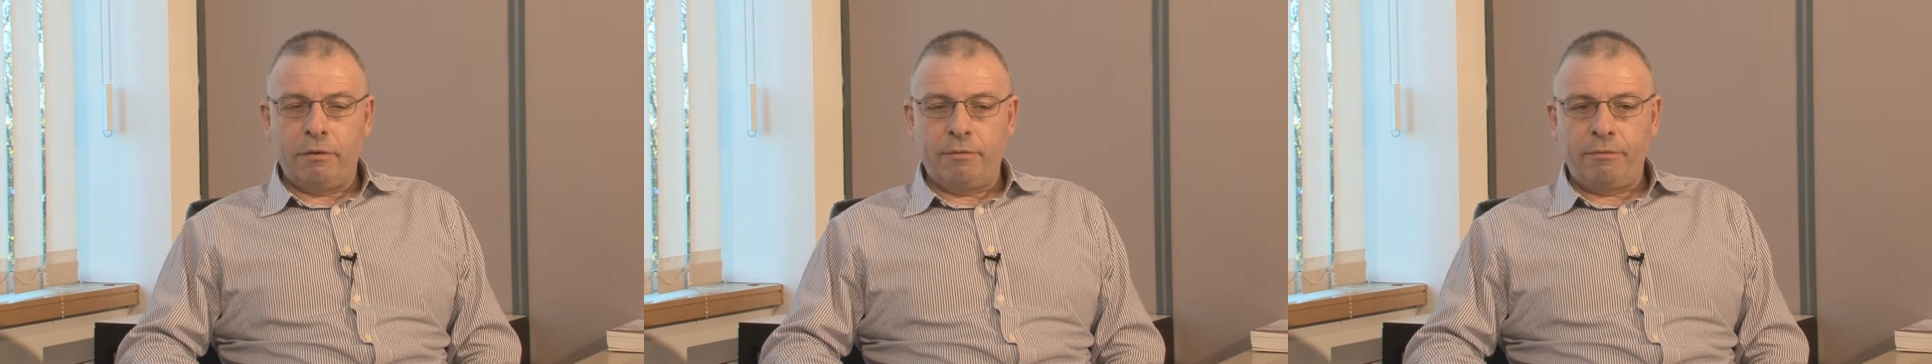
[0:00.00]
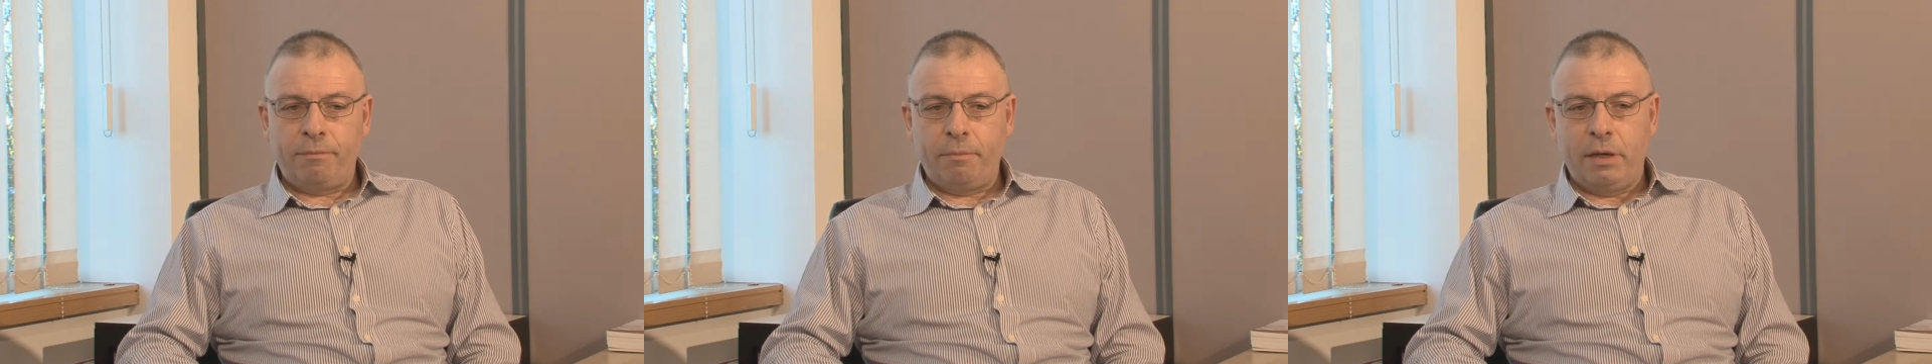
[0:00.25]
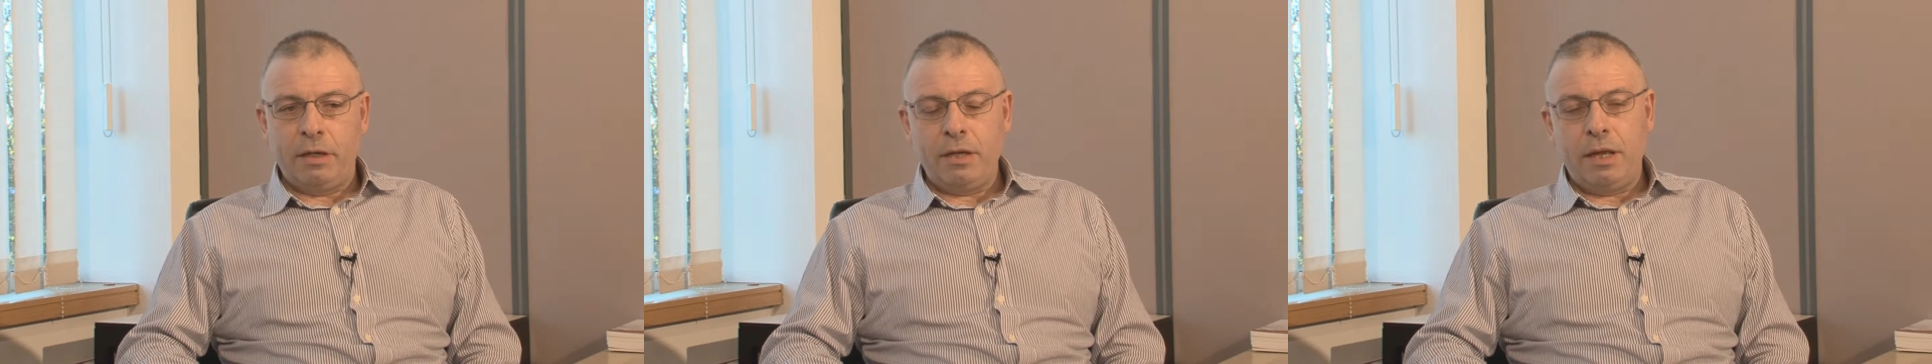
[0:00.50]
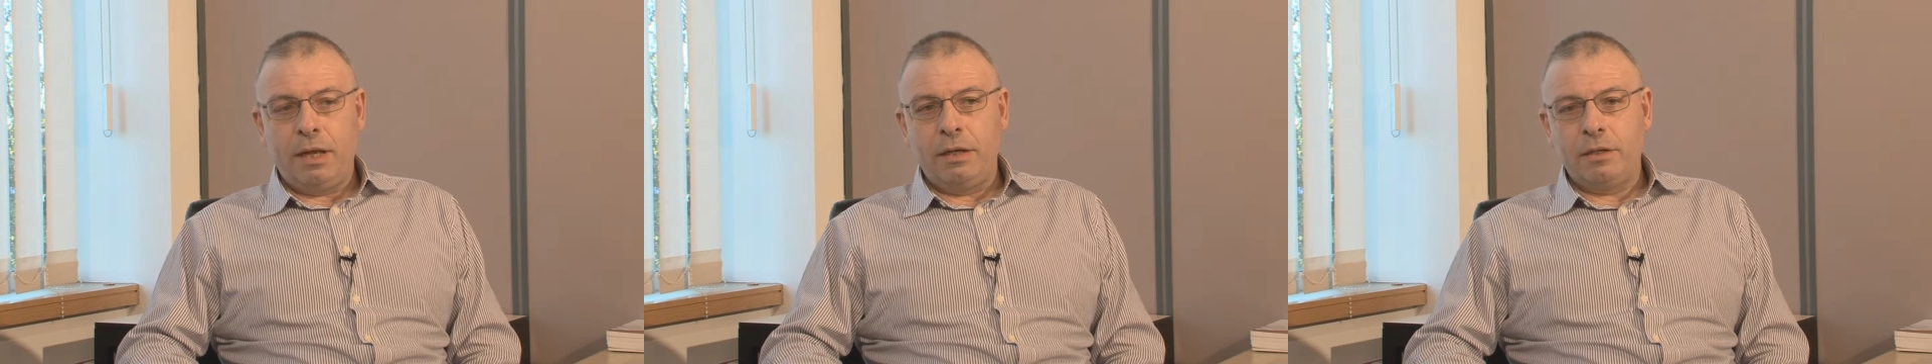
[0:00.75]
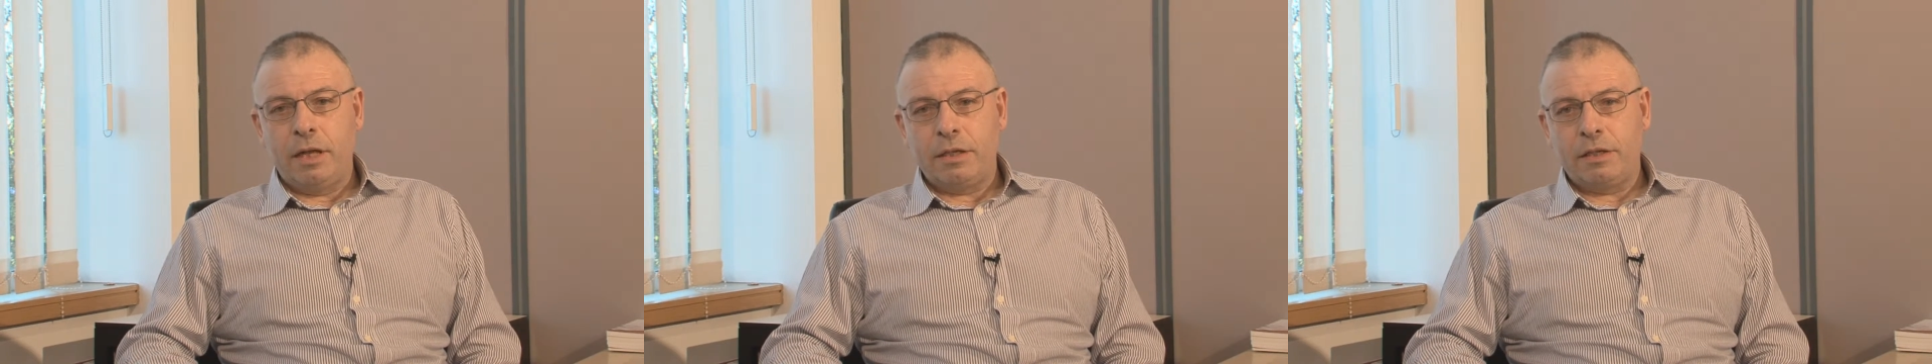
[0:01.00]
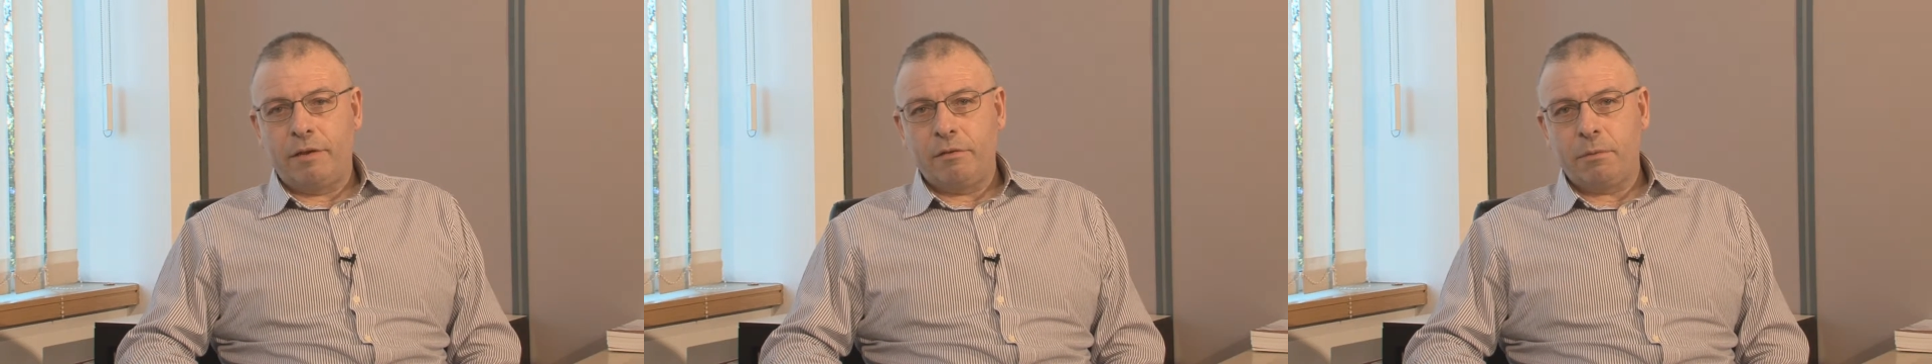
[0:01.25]
of an internet
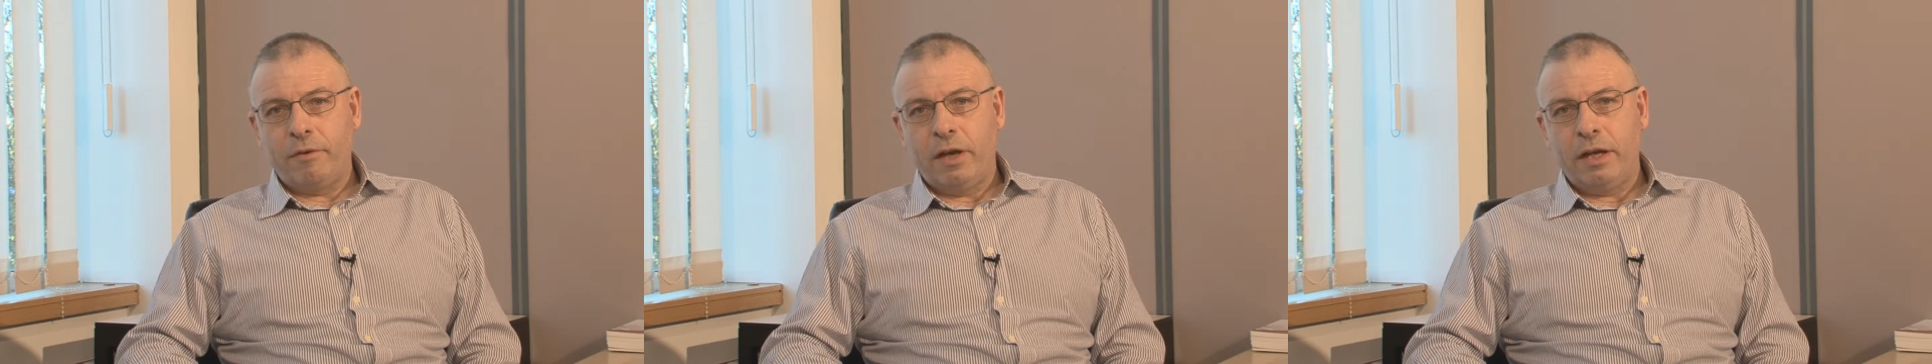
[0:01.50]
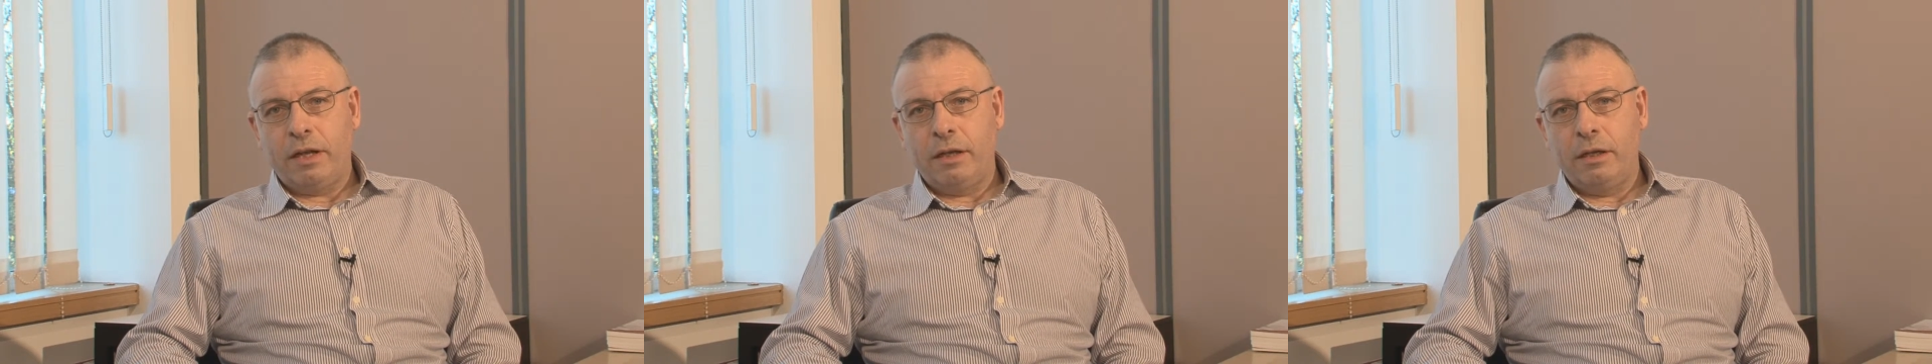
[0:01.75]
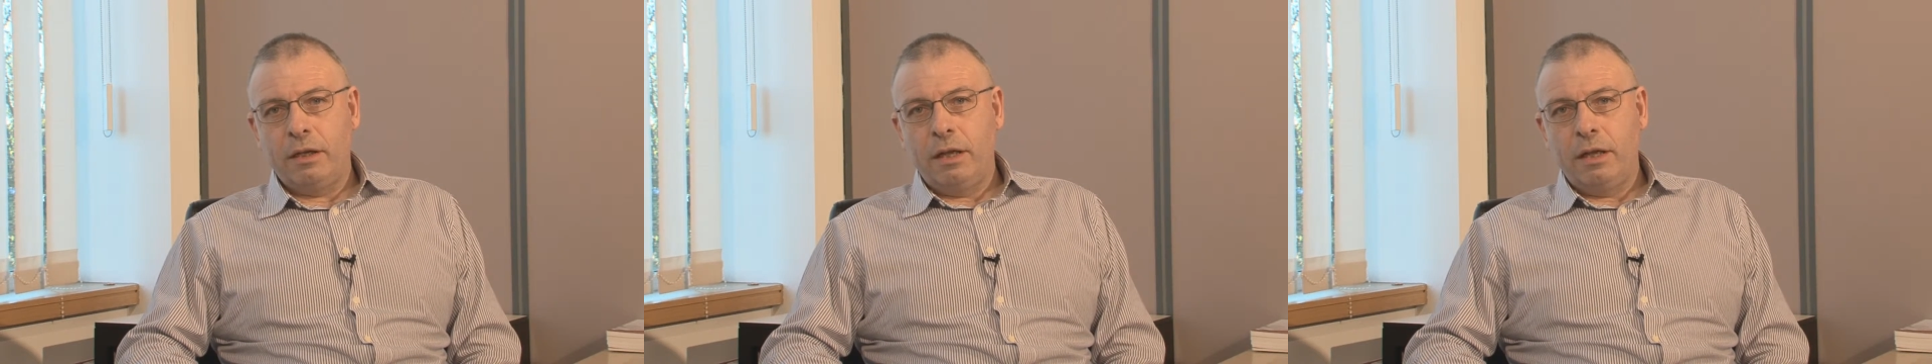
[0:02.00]
service provider.